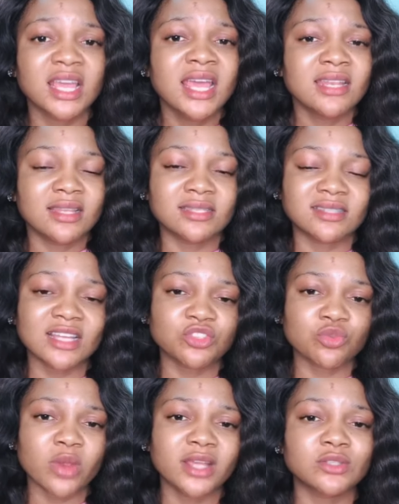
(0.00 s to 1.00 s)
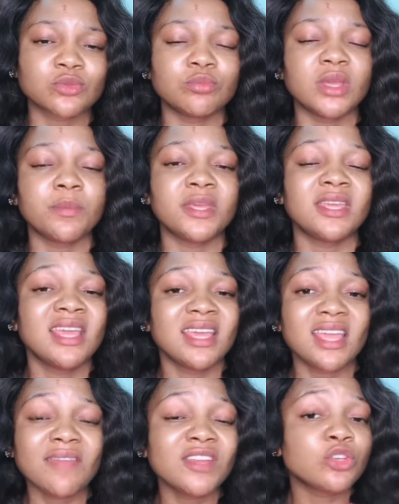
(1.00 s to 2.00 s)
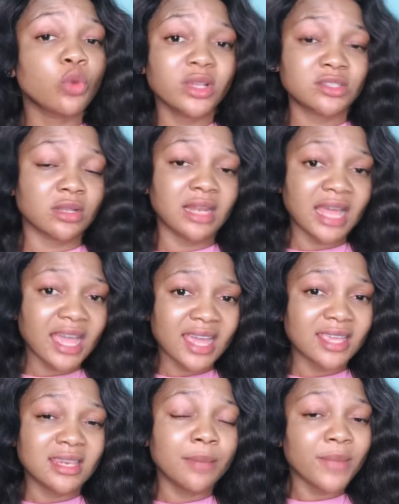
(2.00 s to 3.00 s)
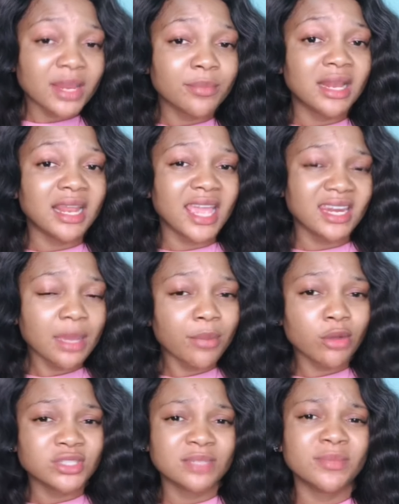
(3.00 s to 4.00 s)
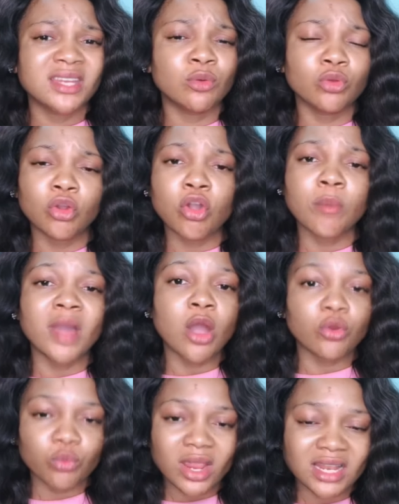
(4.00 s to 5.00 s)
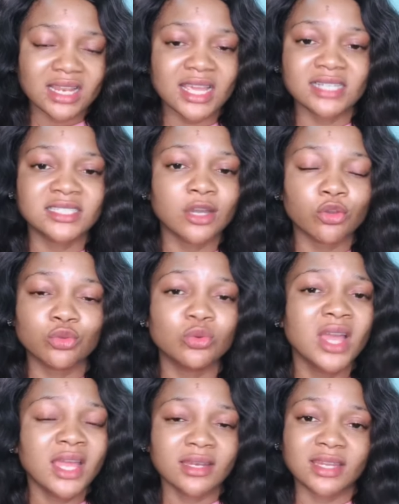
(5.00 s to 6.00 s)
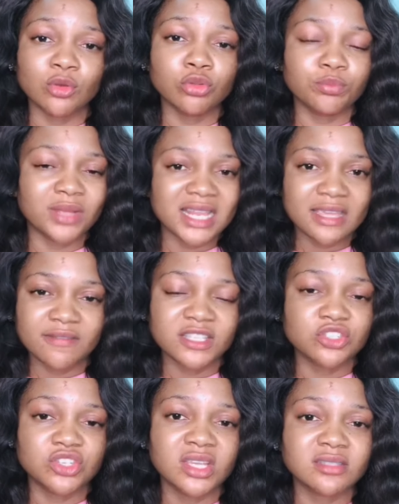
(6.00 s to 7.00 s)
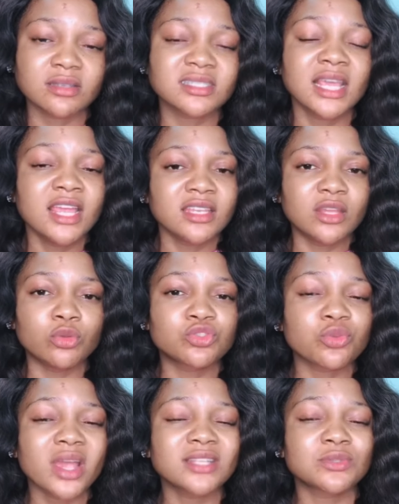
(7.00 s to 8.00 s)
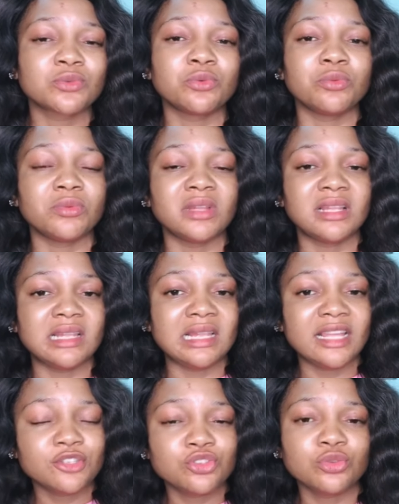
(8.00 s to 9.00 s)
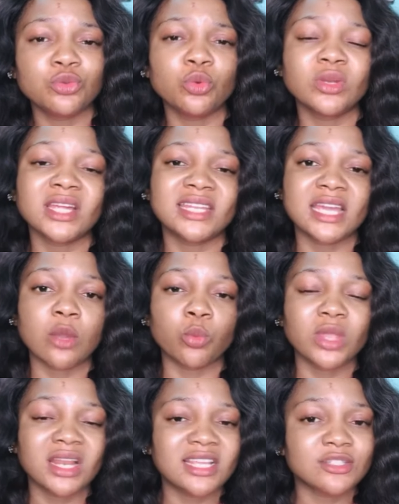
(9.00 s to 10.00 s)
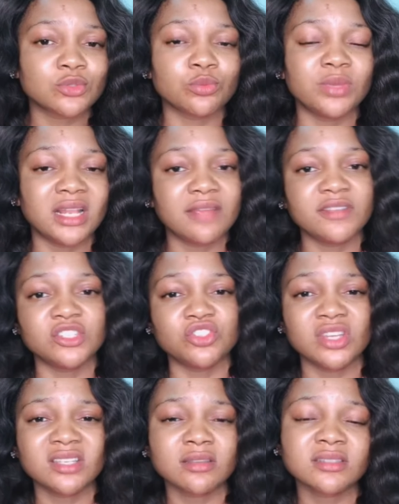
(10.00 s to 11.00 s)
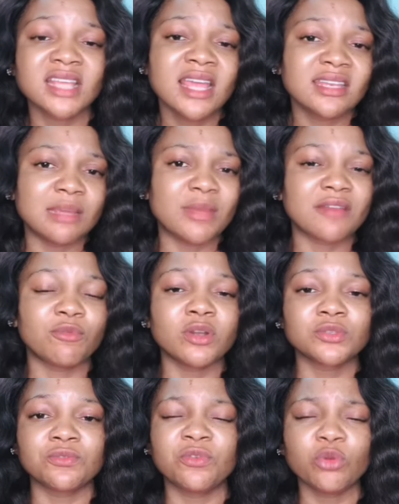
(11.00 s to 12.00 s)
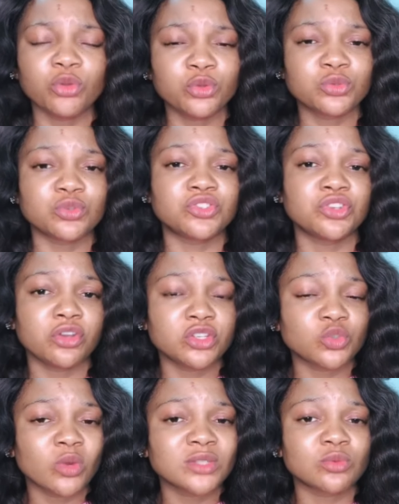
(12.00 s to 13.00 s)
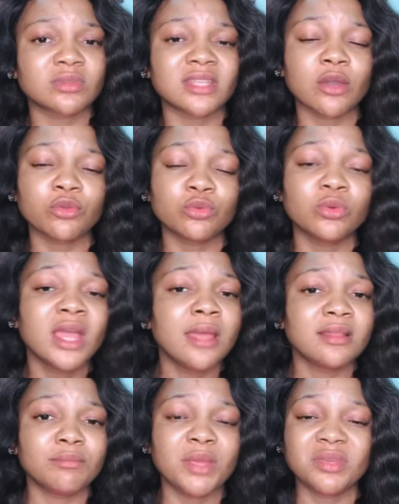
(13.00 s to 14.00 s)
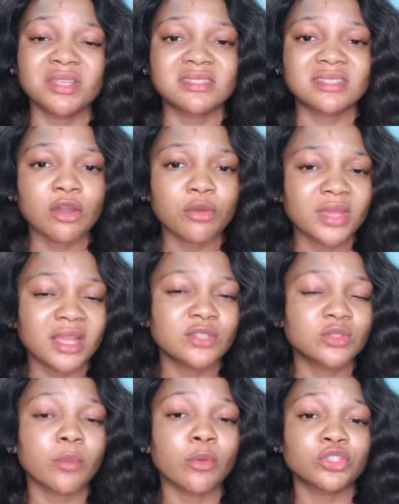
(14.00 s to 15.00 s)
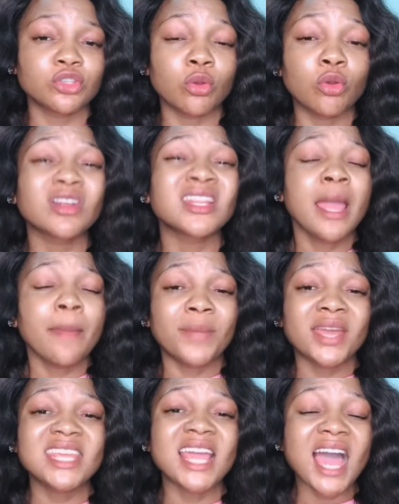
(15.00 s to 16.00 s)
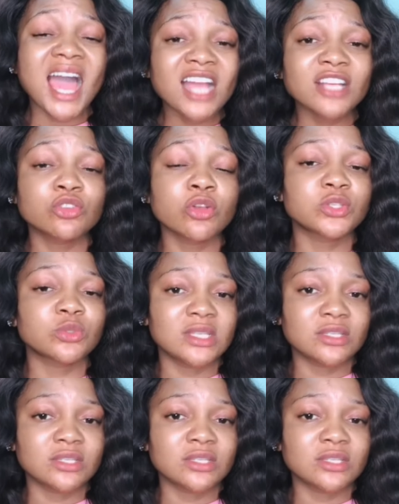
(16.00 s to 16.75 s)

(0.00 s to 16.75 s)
They start trying to maybe, even though it's a lie, they might be lying about it, but they will not come out rightly and tell you they don't believe in Jesus. They will try to let you know that they are willing to believe in Jesus. They might want to follow you to church, want to tell you, maybe tell me a little about your God. But their actions